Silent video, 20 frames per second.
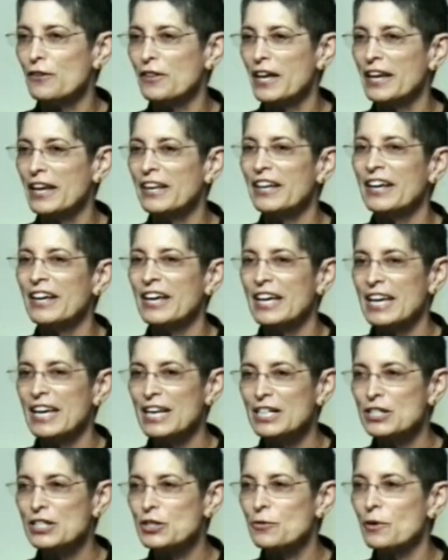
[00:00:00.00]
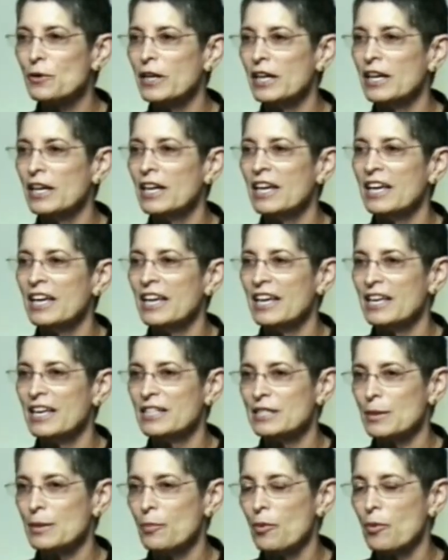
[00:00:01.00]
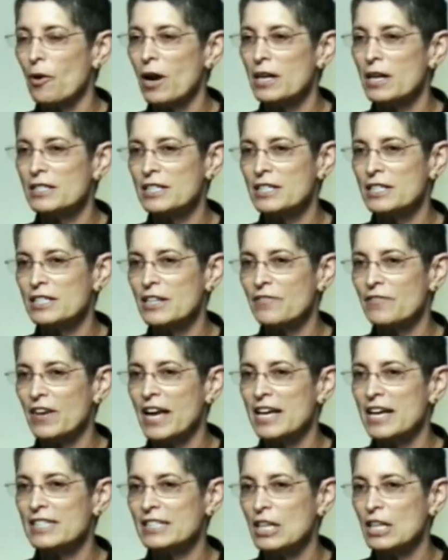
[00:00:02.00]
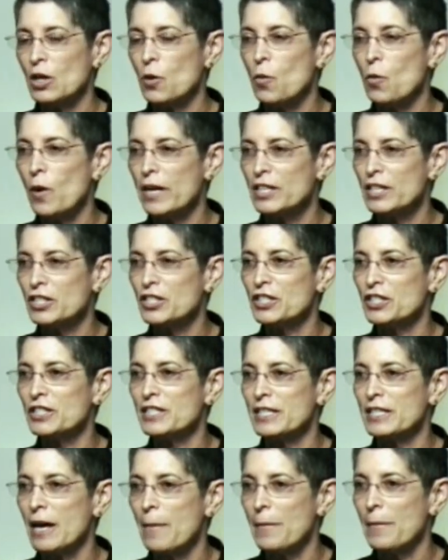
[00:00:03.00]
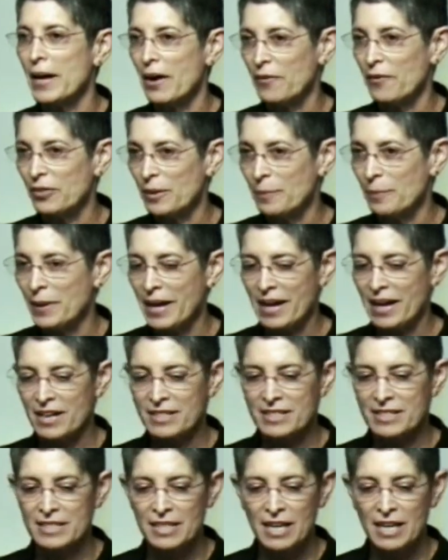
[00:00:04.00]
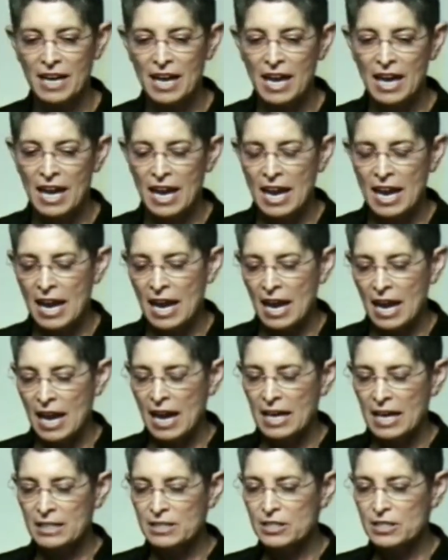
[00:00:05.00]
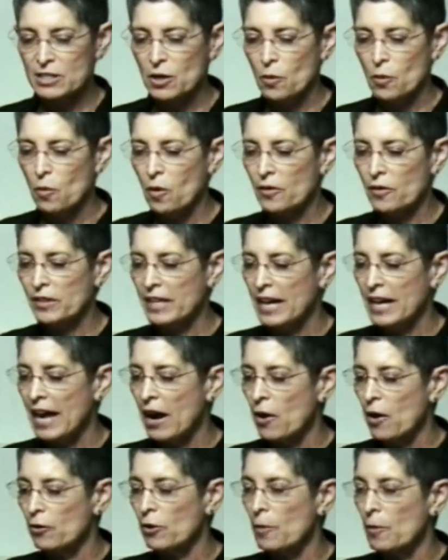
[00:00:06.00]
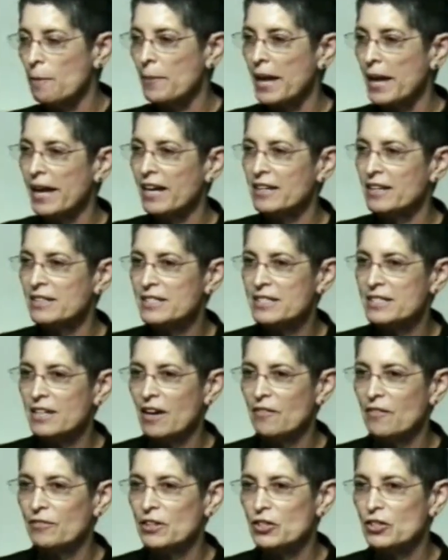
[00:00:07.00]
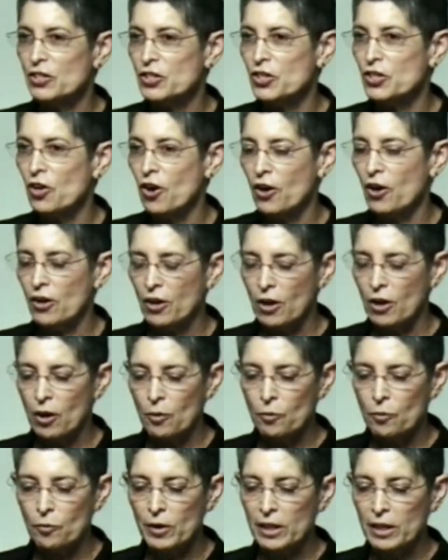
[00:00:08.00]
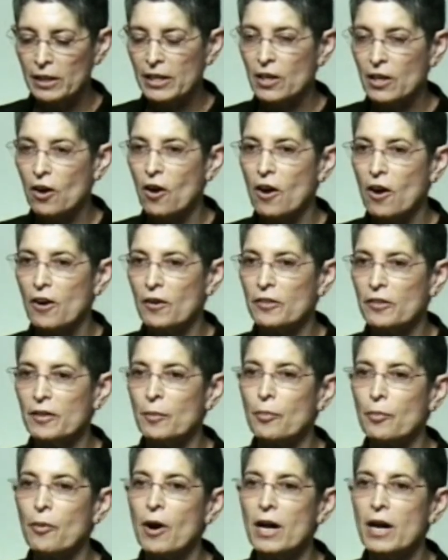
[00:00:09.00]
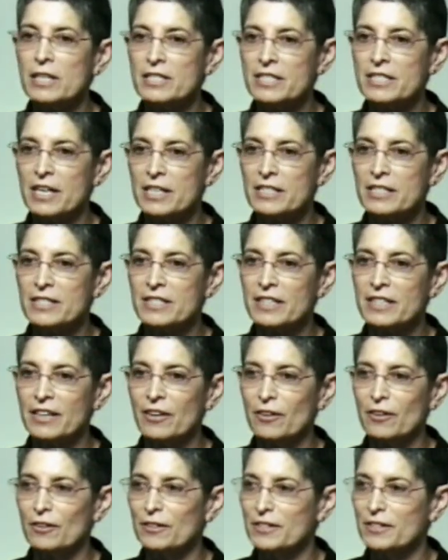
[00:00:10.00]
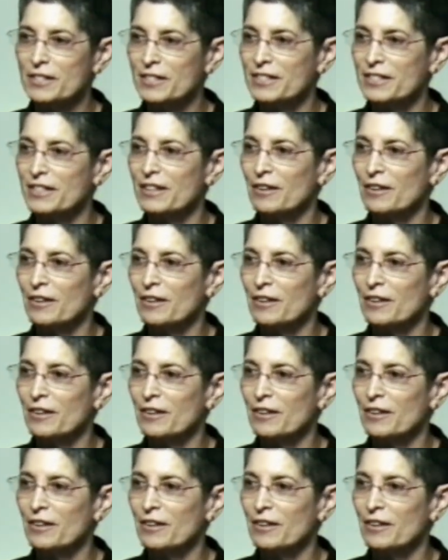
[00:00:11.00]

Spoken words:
that history is a process of asking questions about the past. And so the outer bands of the chart really are the process skills,